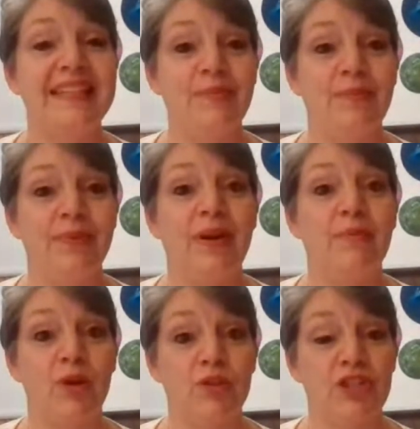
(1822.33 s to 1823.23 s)
deep
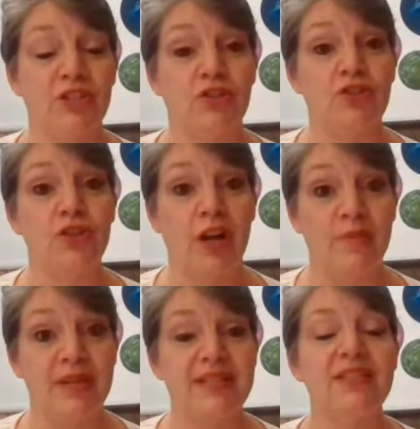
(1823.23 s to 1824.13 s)
emotional
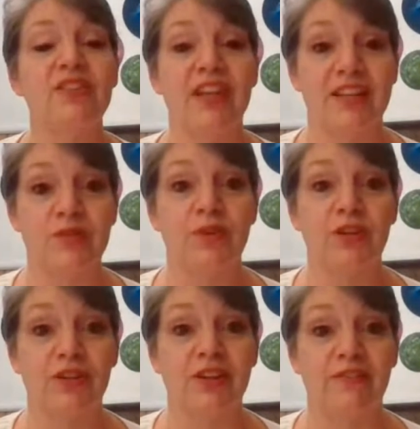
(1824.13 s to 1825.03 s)
traumas, that's where
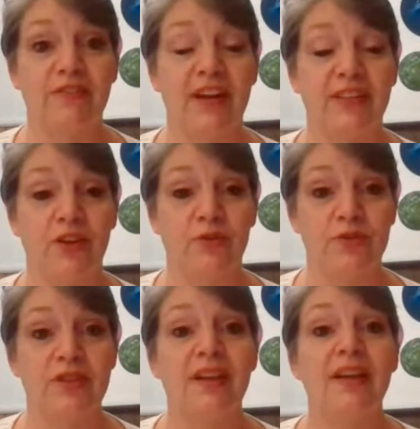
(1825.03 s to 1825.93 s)
you're going to find
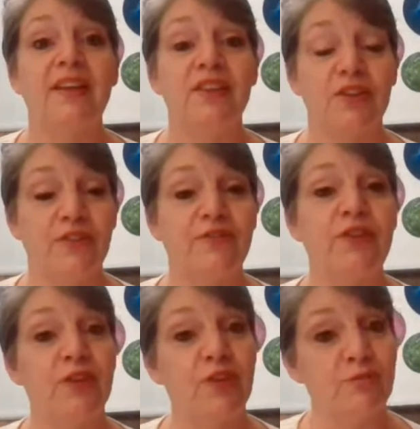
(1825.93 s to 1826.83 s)
those. There are a
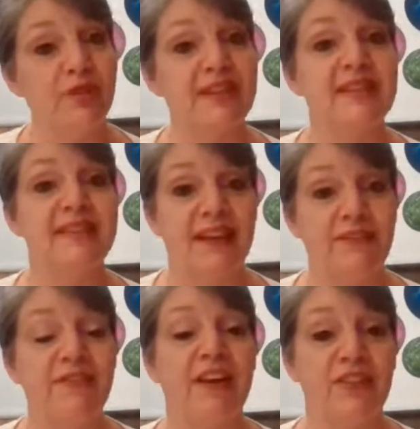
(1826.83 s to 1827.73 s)
few other places
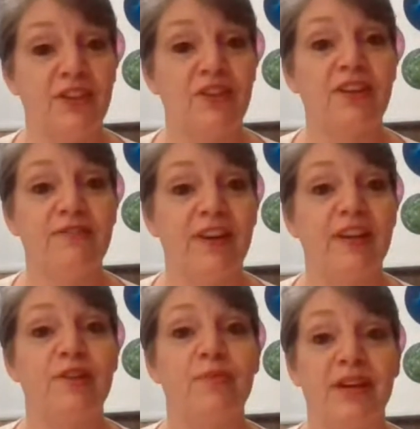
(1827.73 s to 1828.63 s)
I found that you can
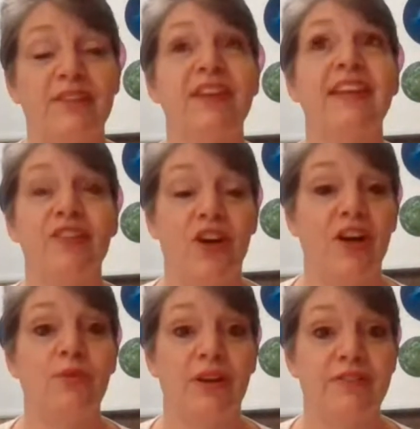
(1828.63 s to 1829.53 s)
find them, but in the
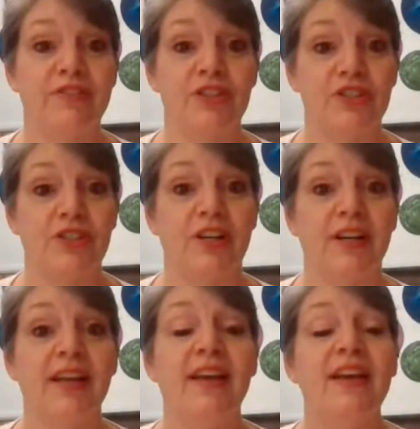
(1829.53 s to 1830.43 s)
heart wall for
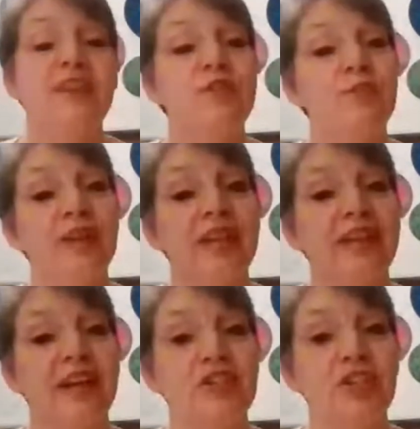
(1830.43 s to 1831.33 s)
sure. So we can
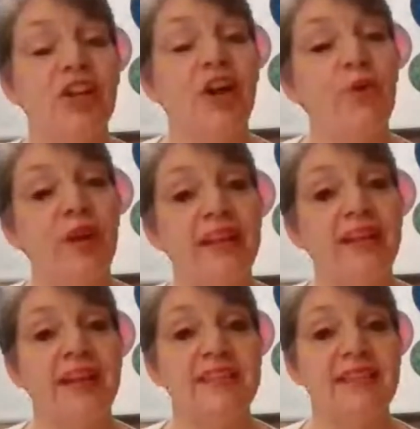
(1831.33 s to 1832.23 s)
actually go
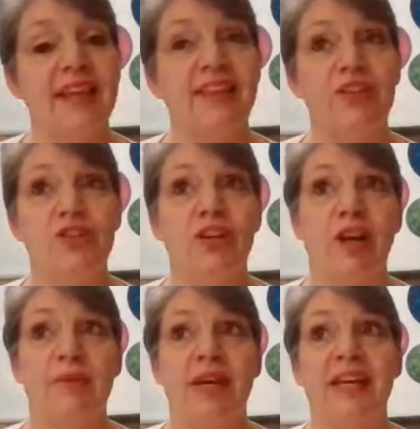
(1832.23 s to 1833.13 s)
in, let's say the
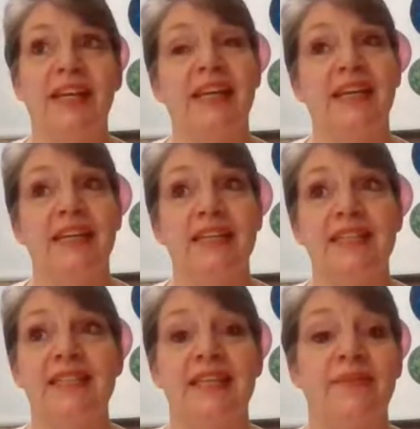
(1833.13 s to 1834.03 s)
trauma
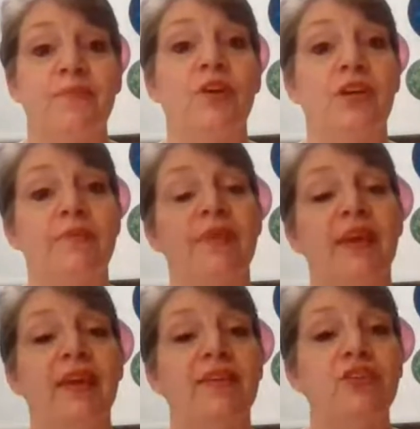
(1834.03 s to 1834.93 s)
is, well,
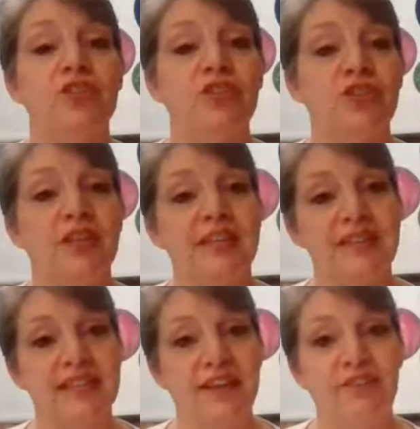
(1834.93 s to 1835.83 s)
there's usually
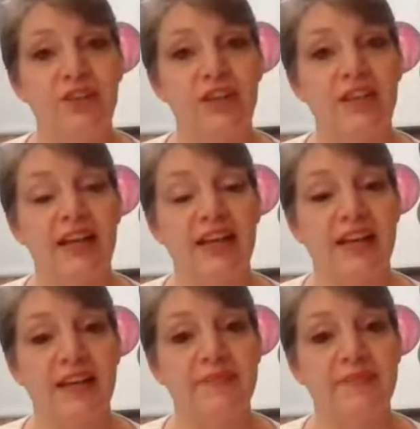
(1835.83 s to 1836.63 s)
several